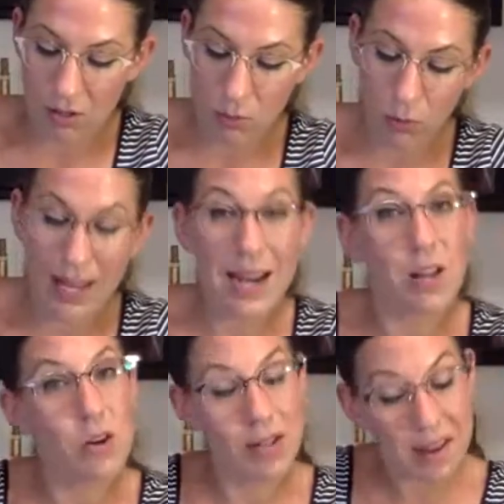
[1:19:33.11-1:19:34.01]
Well, we got a whole
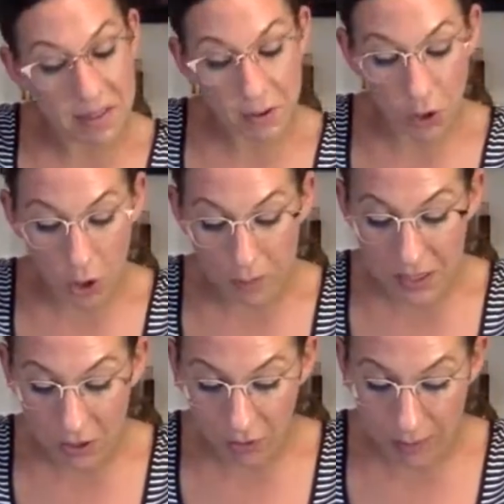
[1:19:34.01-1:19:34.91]
lot of the herbs and
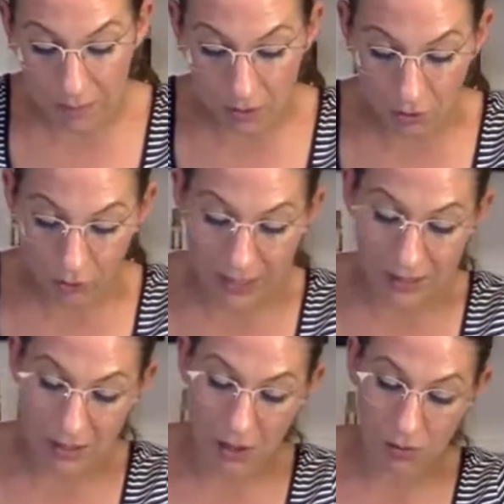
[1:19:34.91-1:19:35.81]
greens
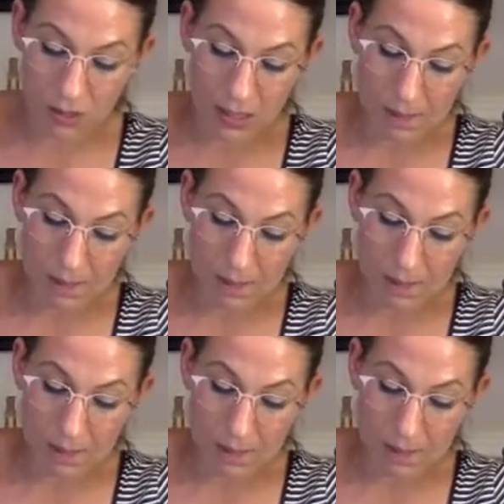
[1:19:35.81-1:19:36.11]
notes.